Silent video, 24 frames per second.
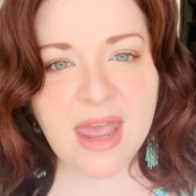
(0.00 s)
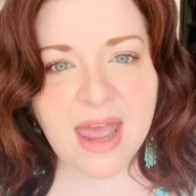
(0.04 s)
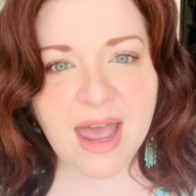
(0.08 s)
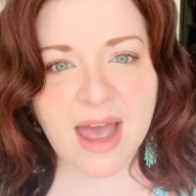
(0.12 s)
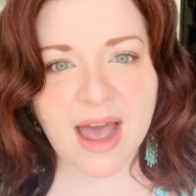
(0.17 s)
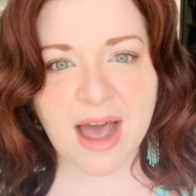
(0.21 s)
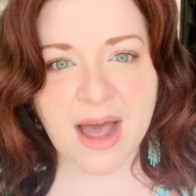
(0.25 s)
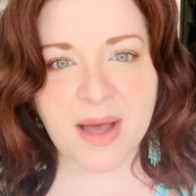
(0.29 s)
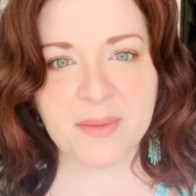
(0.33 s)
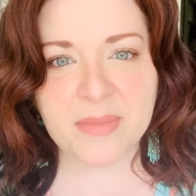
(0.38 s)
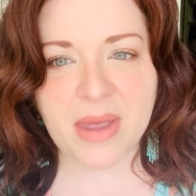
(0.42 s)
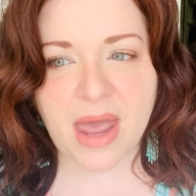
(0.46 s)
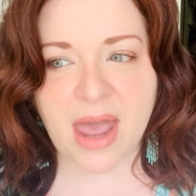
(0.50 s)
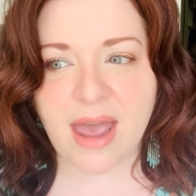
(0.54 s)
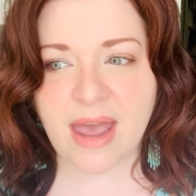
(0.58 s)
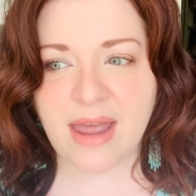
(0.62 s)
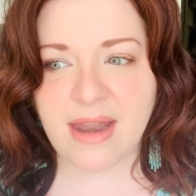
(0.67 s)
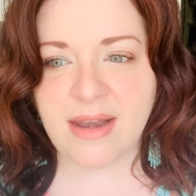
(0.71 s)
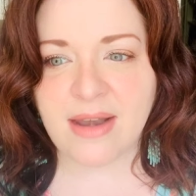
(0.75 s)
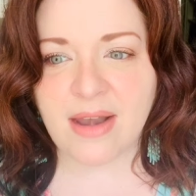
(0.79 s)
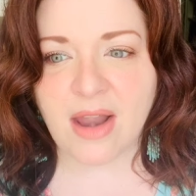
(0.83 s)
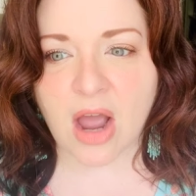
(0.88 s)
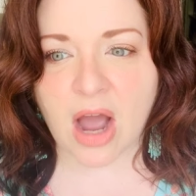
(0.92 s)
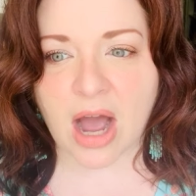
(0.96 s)

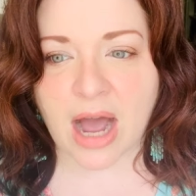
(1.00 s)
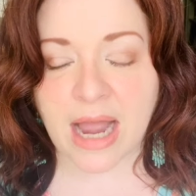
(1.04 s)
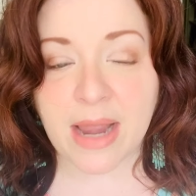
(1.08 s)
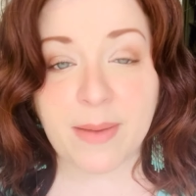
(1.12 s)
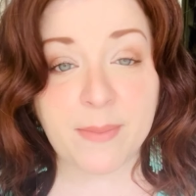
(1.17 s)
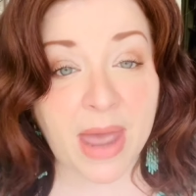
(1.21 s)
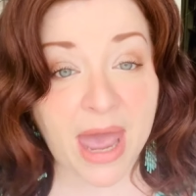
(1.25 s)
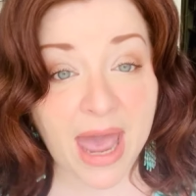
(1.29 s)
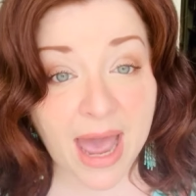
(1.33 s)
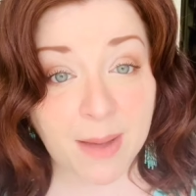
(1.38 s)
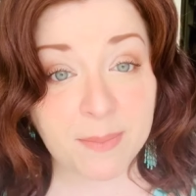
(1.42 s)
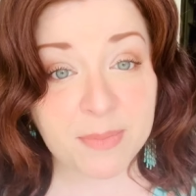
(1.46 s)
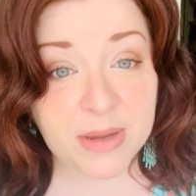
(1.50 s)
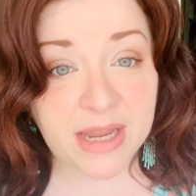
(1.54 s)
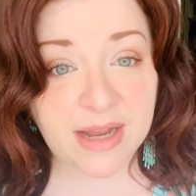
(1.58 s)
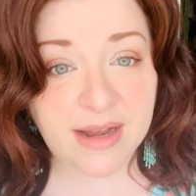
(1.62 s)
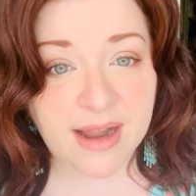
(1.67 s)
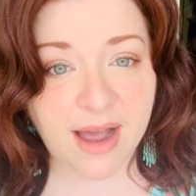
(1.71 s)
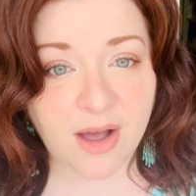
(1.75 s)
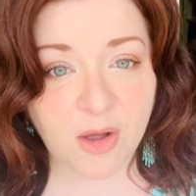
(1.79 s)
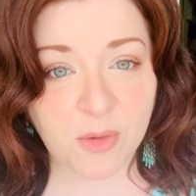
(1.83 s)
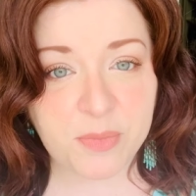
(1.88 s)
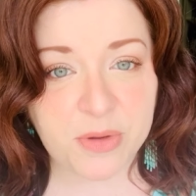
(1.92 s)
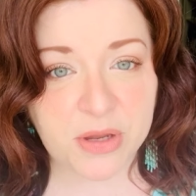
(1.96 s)
And I am happy to
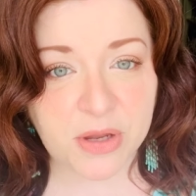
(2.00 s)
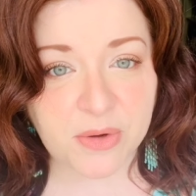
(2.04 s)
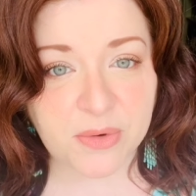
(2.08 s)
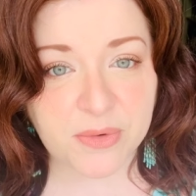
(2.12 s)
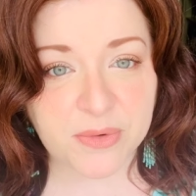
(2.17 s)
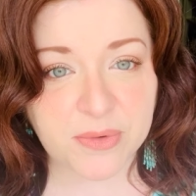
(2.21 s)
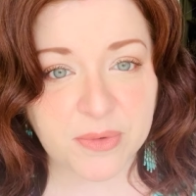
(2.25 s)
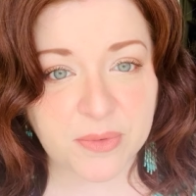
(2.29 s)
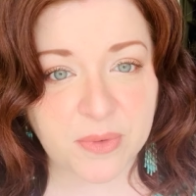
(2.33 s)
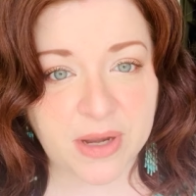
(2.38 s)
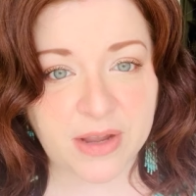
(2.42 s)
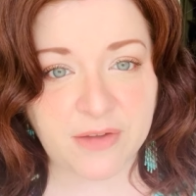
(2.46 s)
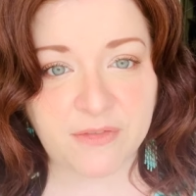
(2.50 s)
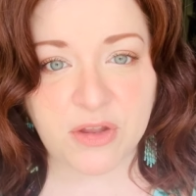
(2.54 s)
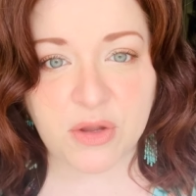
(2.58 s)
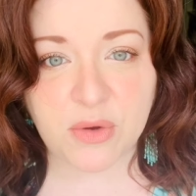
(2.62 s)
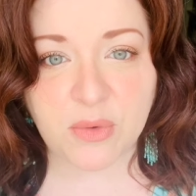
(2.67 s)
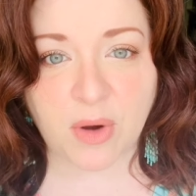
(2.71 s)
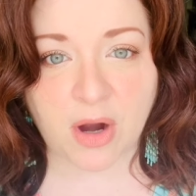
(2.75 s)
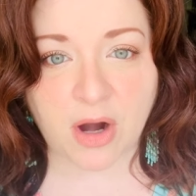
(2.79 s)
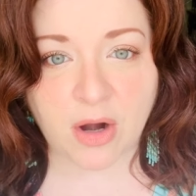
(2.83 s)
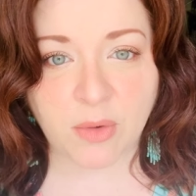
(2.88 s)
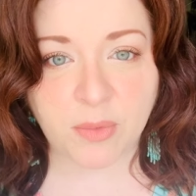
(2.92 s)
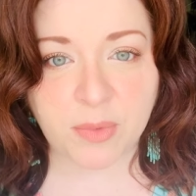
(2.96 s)
help you if you
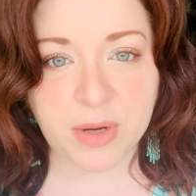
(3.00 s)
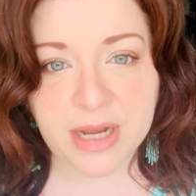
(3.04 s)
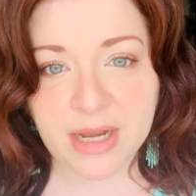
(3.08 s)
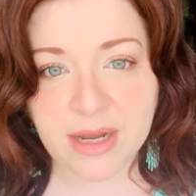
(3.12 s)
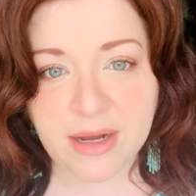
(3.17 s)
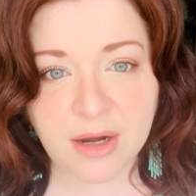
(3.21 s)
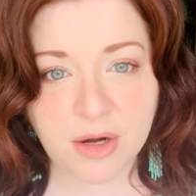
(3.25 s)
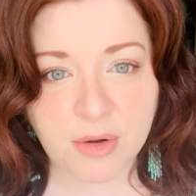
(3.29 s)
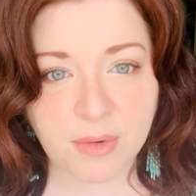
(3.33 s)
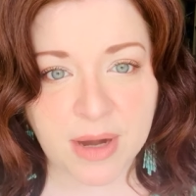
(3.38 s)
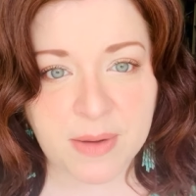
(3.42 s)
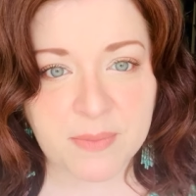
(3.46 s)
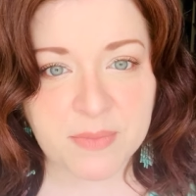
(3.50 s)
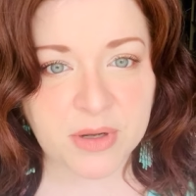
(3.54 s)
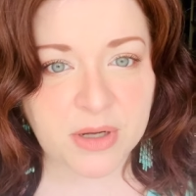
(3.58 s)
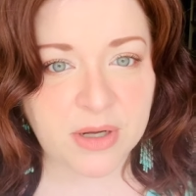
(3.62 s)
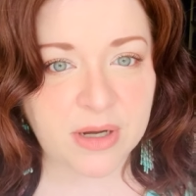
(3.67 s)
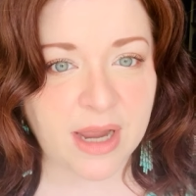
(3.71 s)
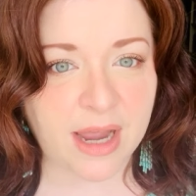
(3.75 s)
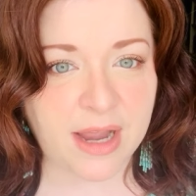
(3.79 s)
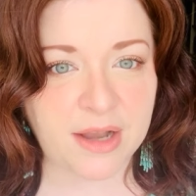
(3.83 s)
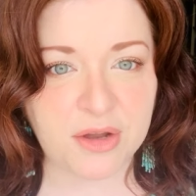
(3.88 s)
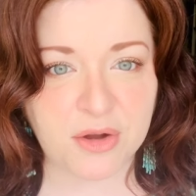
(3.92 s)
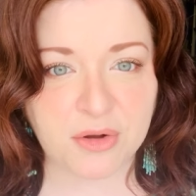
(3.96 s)
are reading a great book
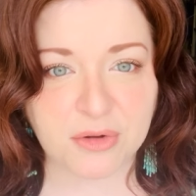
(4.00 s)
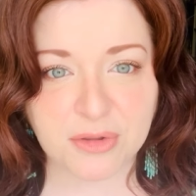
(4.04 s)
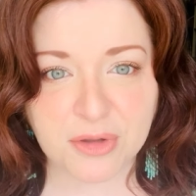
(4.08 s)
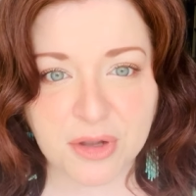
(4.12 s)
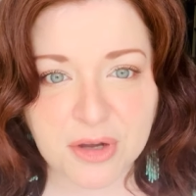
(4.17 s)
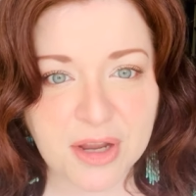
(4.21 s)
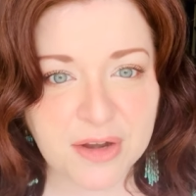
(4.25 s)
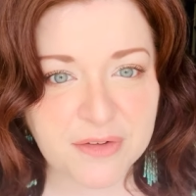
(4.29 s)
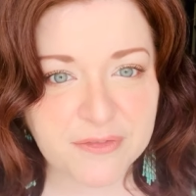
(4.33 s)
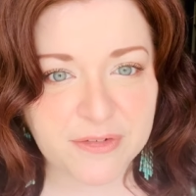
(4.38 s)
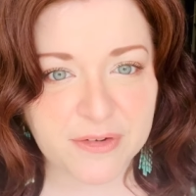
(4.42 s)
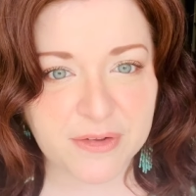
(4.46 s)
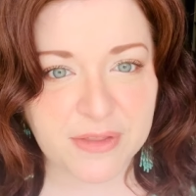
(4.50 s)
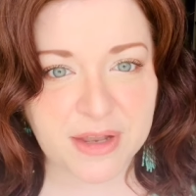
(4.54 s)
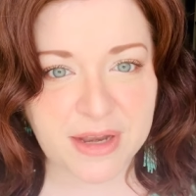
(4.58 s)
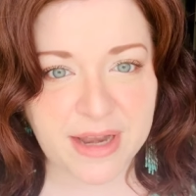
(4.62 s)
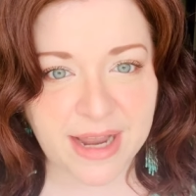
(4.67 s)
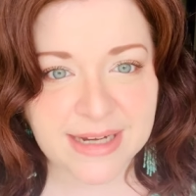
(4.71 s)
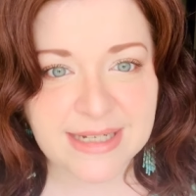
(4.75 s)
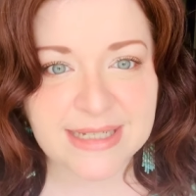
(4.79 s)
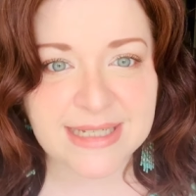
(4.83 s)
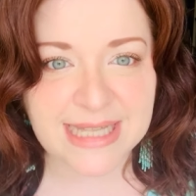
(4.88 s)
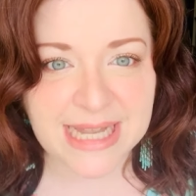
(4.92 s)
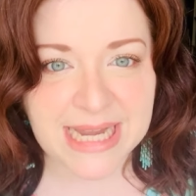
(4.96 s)
and you're looking for the
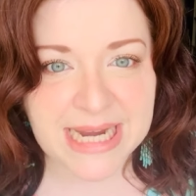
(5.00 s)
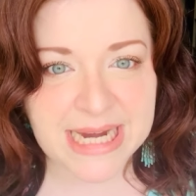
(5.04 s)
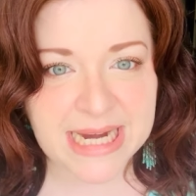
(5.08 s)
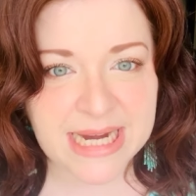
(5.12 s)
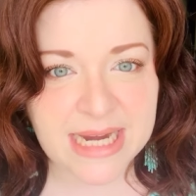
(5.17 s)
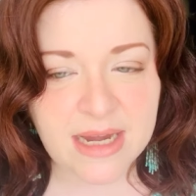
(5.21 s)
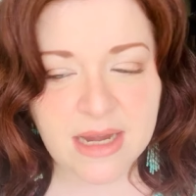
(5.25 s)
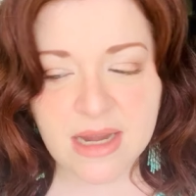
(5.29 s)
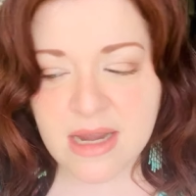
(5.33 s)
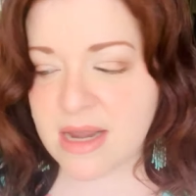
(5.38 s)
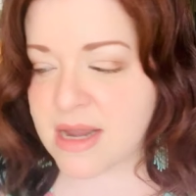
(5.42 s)
next thing.